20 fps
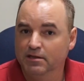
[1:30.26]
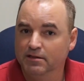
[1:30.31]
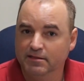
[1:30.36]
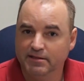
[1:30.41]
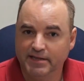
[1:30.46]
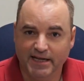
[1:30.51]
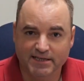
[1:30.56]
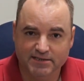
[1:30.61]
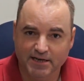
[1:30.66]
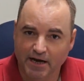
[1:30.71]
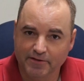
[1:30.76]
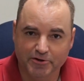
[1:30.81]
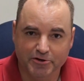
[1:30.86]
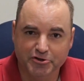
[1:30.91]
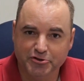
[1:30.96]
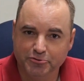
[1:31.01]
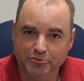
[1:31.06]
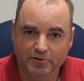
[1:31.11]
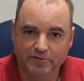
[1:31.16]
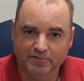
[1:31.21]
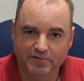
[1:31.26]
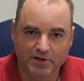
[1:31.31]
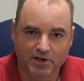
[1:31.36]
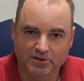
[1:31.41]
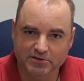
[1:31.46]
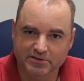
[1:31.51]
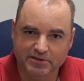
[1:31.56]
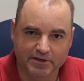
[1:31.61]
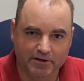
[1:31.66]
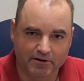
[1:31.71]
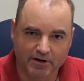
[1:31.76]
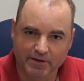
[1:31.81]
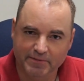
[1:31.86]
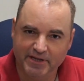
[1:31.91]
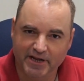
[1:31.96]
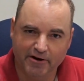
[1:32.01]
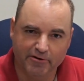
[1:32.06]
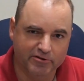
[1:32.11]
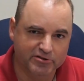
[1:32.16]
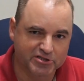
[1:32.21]
That's either true or false. The argument
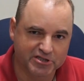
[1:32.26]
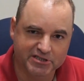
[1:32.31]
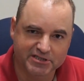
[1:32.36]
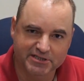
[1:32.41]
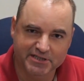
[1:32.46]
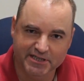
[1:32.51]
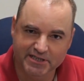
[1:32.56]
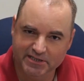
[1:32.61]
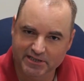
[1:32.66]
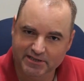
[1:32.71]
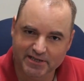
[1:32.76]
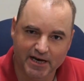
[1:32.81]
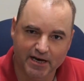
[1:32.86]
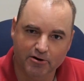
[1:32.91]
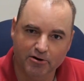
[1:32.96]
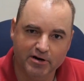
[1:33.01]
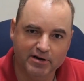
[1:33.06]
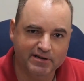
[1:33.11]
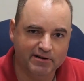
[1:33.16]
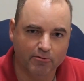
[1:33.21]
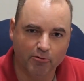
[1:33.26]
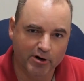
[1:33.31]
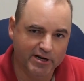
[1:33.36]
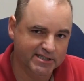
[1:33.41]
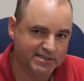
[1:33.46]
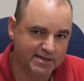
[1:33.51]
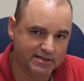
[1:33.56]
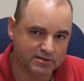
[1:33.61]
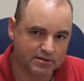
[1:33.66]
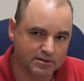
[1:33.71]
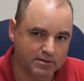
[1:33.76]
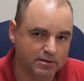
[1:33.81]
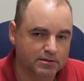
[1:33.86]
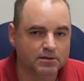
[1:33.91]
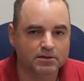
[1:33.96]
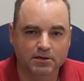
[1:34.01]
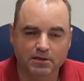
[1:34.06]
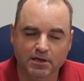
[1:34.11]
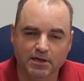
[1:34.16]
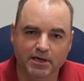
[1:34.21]
either succeeds at that or it doesn't.
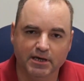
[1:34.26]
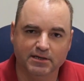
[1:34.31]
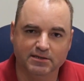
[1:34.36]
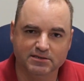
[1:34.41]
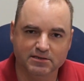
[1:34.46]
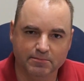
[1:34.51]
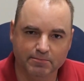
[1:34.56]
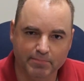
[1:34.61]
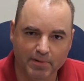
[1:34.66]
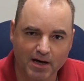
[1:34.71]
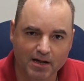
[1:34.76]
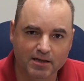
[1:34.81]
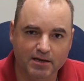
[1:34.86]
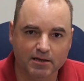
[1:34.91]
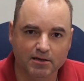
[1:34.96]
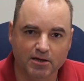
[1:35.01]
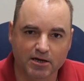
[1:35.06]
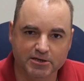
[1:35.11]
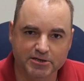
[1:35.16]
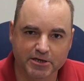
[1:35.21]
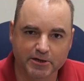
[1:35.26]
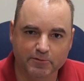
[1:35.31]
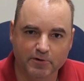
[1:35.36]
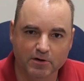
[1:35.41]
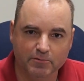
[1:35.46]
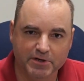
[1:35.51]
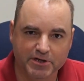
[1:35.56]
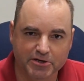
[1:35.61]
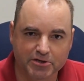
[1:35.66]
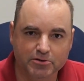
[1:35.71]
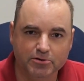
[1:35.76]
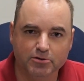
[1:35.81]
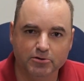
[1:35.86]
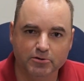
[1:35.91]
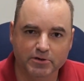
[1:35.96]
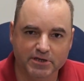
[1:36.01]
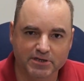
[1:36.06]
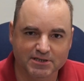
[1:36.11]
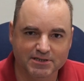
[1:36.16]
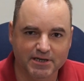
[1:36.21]
In symbolic logic, what we do
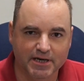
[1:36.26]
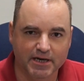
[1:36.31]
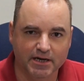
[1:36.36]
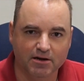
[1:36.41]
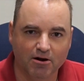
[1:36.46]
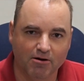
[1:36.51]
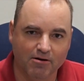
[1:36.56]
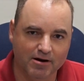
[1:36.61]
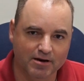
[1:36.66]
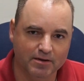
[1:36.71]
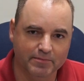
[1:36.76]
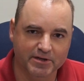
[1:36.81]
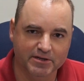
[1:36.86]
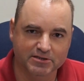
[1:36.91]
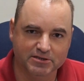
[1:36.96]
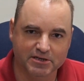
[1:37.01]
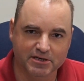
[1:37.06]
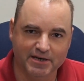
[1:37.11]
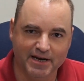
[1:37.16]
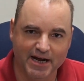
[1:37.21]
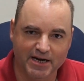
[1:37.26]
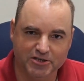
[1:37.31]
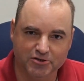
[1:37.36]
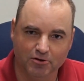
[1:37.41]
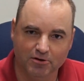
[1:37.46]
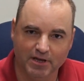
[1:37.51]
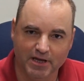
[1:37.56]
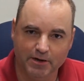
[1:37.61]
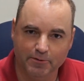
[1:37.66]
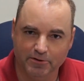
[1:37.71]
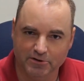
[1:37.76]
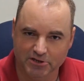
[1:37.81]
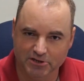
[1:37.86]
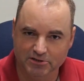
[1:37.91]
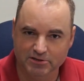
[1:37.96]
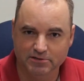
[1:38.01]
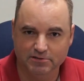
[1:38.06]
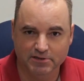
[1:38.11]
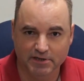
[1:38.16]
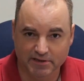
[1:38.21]
is take arguments in natural
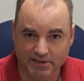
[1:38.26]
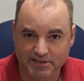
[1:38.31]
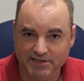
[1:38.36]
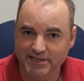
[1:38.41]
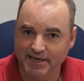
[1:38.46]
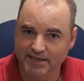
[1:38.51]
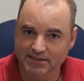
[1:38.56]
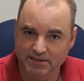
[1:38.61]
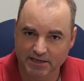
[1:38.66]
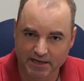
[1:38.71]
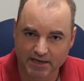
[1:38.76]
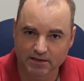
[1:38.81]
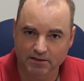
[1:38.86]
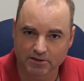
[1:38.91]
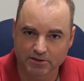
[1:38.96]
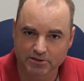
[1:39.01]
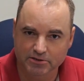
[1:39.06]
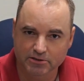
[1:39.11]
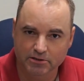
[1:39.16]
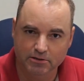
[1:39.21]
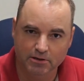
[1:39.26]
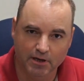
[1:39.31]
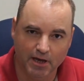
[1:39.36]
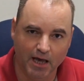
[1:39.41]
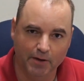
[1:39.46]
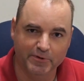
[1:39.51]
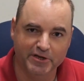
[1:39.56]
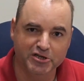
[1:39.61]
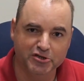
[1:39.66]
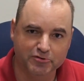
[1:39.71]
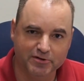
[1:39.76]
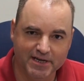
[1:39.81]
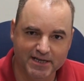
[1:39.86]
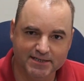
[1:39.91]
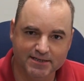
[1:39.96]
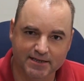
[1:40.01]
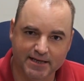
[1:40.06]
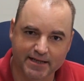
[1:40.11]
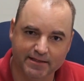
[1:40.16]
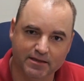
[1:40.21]
languages, in this case English, and we
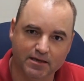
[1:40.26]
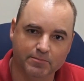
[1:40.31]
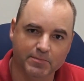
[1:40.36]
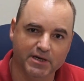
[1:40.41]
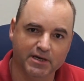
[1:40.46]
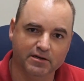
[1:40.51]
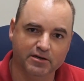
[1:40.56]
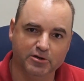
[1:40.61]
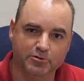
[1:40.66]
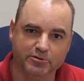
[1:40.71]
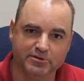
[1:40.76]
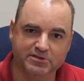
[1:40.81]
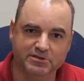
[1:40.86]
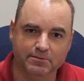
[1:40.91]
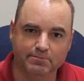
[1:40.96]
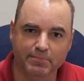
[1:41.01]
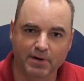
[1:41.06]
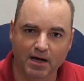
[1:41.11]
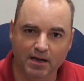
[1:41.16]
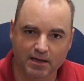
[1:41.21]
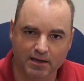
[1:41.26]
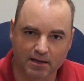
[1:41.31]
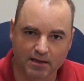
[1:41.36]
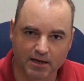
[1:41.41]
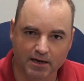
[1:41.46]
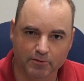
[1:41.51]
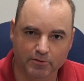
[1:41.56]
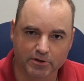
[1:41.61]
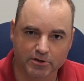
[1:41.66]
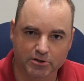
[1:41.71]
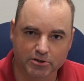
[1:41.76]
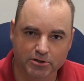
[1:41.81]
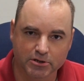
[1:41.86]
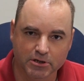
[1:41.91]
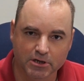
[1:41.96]
translate them into a symbolic language.